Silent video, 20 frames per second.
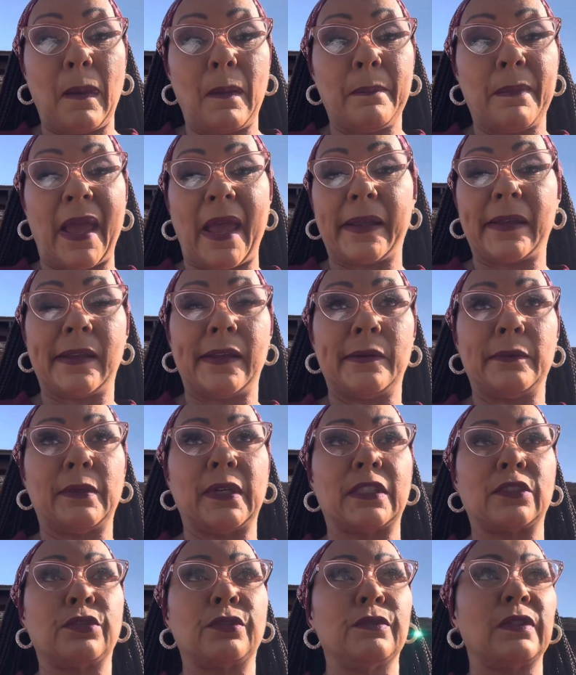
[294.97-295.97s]
back in
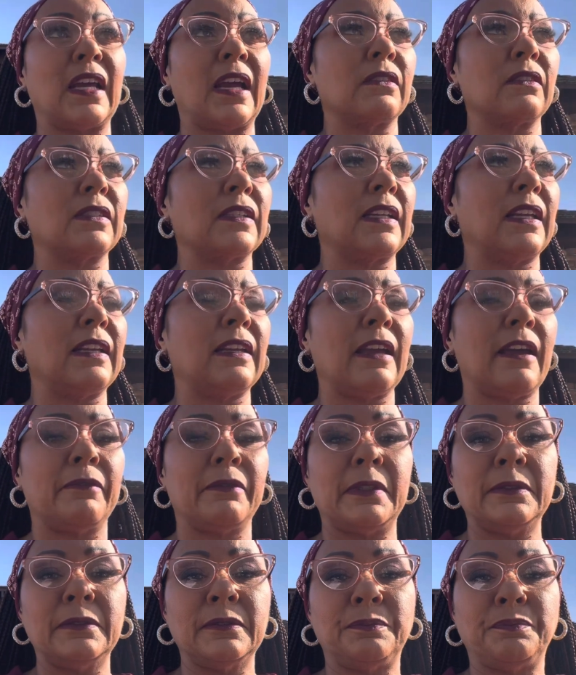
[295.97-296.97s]

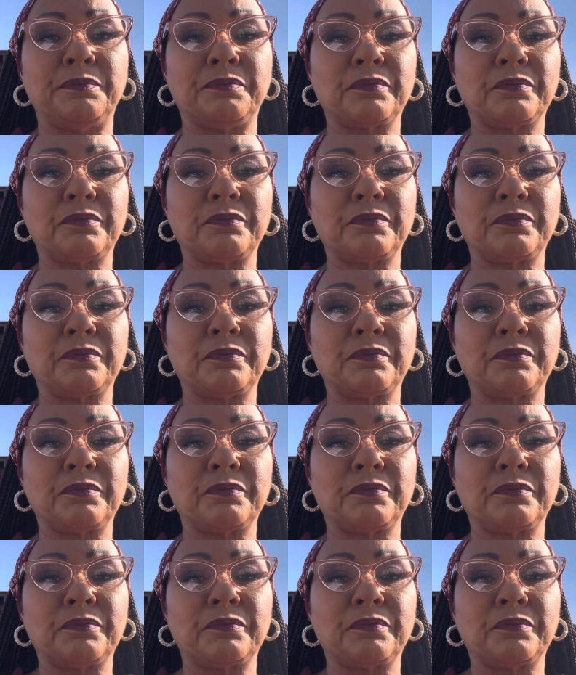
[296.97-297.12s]
2011.